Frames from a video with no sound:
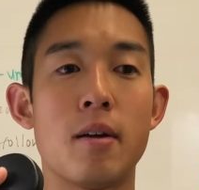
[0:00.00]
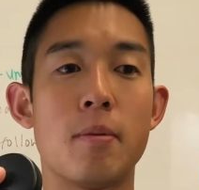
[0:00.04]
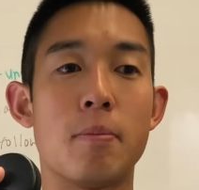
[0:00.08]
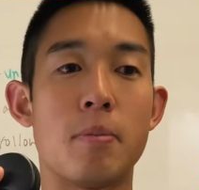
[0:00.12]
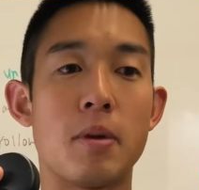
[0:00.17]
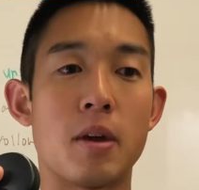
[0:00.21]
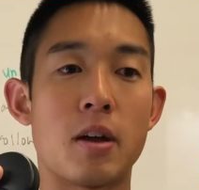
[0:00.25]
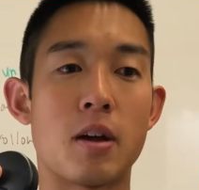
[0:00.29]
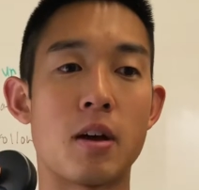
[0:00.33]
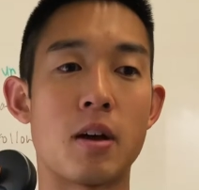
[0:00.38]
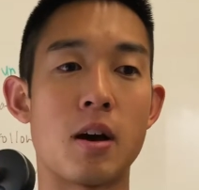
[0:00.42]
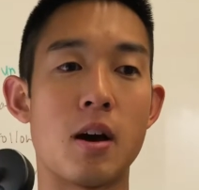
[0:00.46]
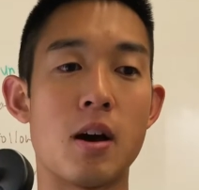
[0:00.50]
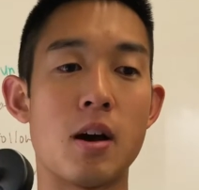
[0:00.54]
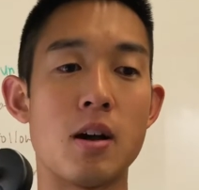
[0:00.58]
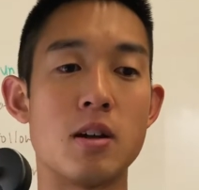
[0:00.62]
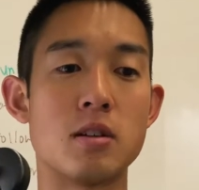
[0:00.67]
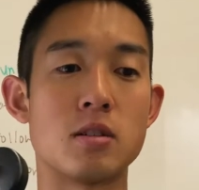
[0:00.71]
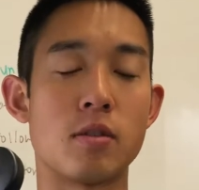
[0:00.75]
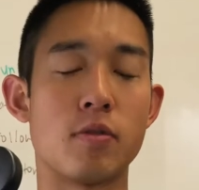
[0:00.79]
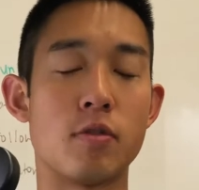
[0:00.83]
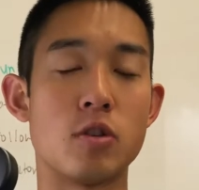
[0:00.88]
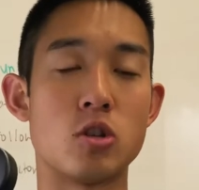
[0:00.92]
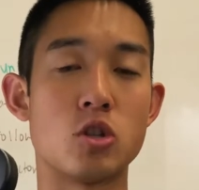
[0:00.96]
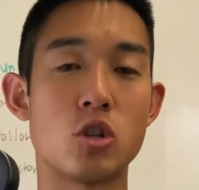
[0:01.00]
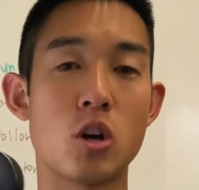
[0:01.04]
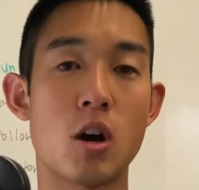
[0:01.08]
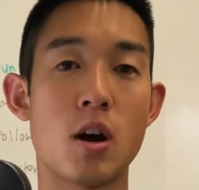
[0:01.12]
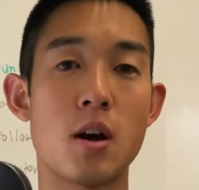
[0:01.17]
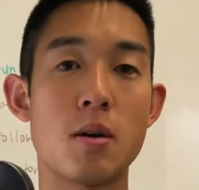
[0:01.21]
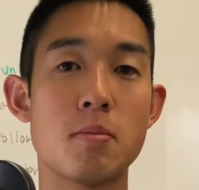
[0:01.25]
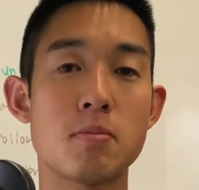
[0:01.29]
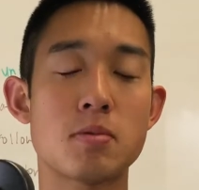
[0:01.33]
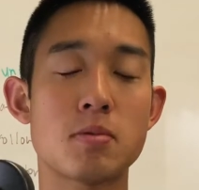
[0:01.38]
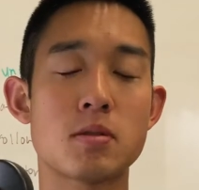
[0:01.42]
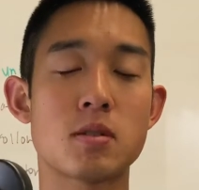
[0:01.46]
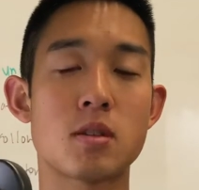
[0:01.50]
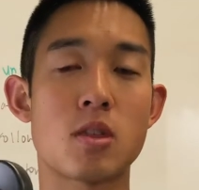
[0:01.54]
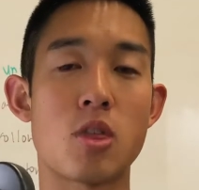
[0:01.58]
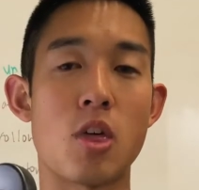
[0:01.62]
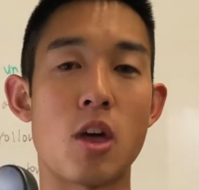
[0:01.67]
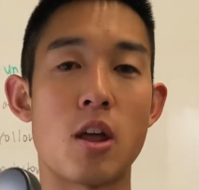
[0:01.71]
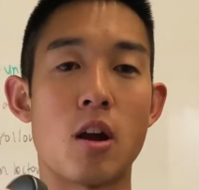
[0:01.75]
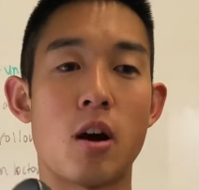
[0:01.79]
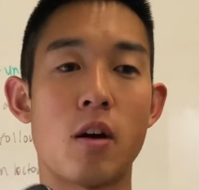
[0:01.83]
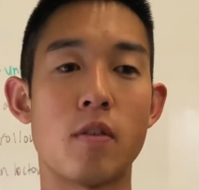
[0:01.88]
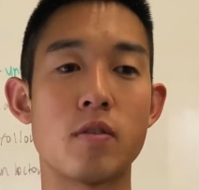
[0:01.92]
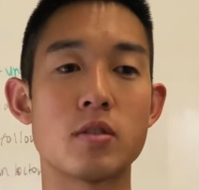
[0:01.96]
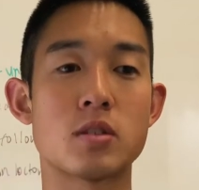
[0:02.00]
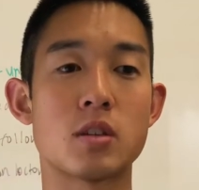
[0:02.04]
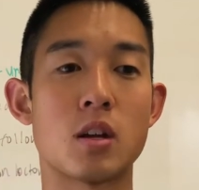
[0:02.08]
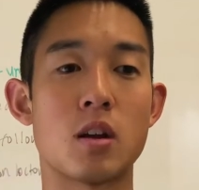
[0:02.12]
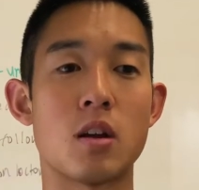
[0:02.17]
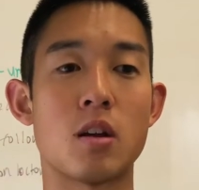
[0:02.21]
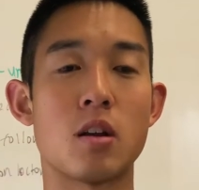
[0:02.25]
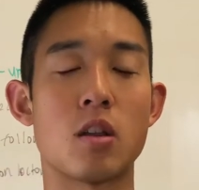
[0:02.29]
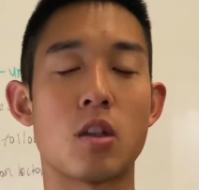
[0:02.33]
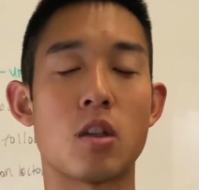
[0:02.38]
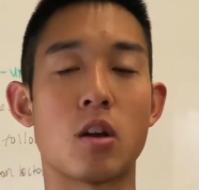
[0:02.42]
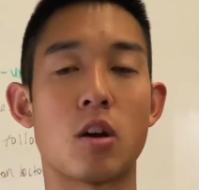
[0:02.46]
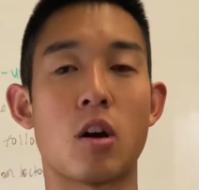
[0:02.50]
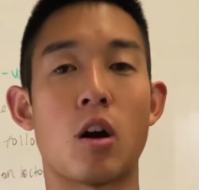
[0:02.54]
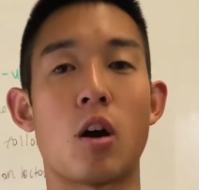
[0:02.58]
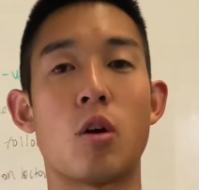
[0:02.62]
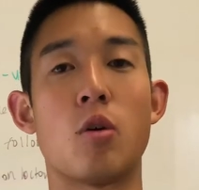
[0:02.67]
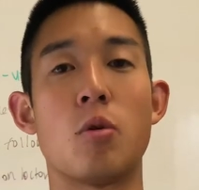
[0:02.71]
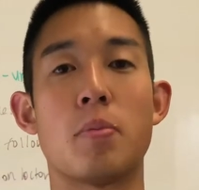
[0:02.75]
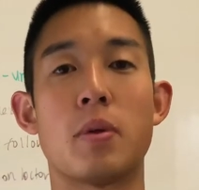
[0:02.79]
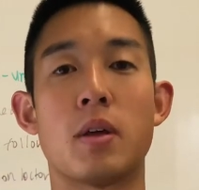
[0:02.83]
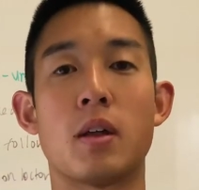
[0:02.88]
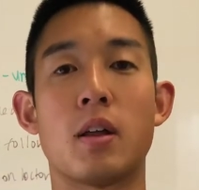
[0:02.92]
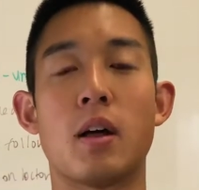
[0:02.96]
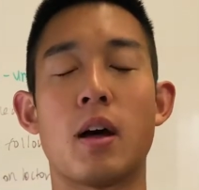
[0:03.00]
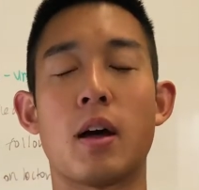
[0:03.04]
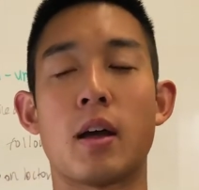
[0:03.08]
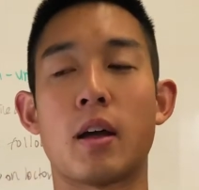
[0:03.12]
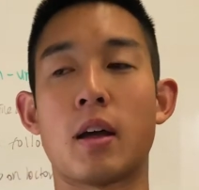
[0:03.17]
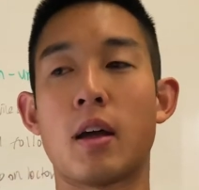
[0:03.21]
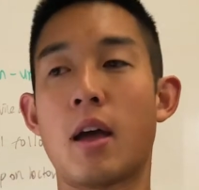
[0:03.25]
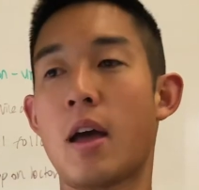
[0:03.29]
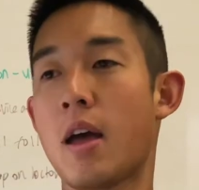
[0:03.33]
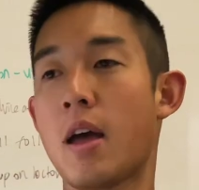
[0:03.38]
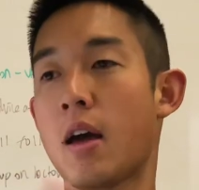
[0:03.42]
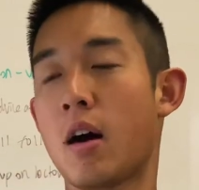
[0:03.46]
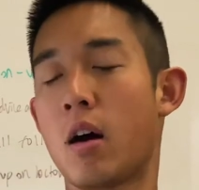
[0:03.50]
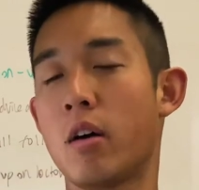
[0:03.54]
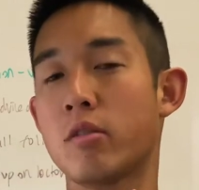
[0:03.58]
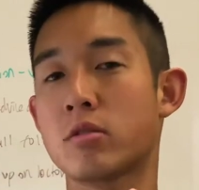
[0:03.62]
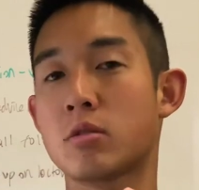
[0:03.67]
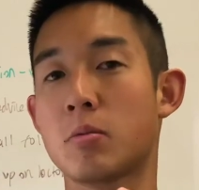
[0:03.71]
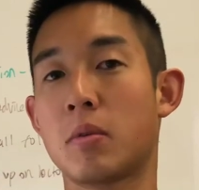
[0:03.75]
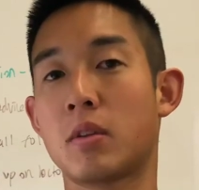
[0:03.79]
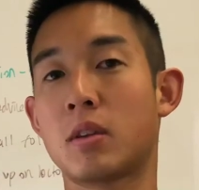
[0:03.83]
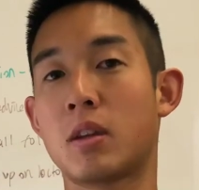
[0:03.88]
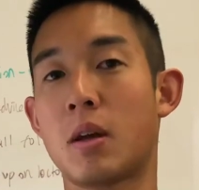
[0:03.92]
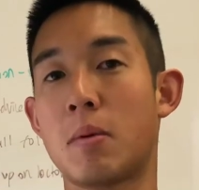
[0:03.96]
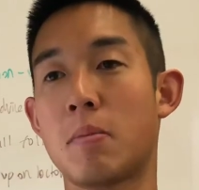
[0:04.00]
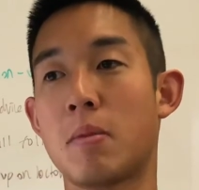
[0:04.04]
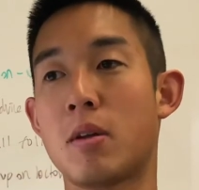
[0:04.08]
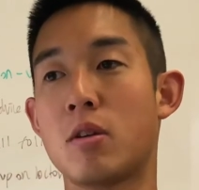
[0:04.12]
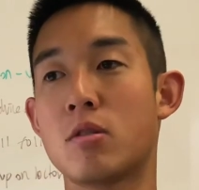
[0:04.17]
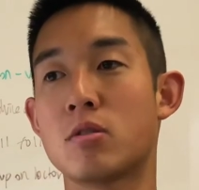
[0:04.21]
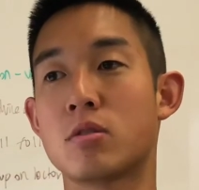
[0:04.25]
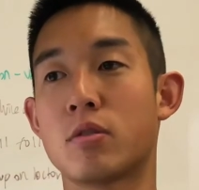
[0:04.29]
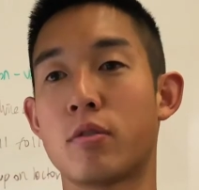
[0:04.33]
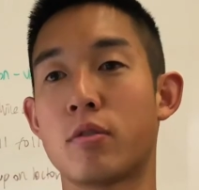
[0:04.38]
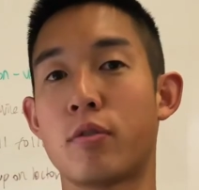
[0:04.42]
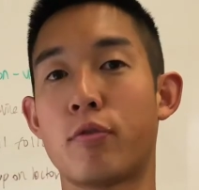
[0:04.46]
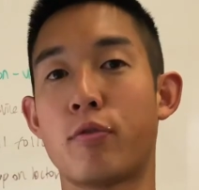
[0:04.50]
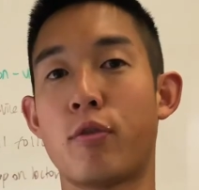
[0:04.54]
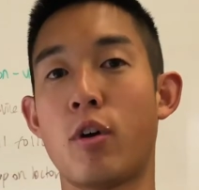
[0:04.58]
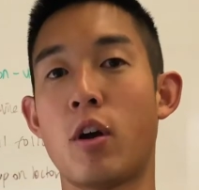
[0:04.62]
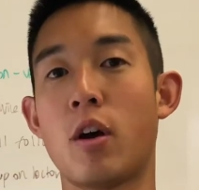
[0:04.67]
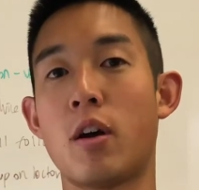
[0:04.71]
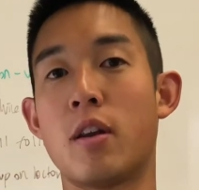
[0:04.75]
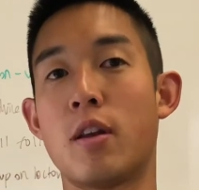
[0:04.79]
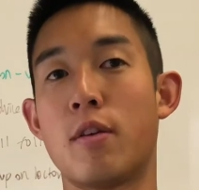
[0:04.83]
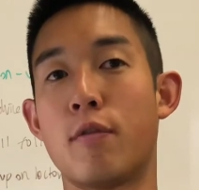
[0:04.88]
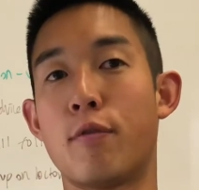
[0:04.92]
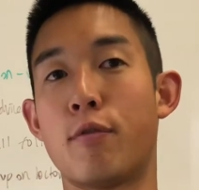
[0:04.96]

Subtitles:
because if it jumps, then all of a sudden the car will be like, hey, also I'm 10 meters in front,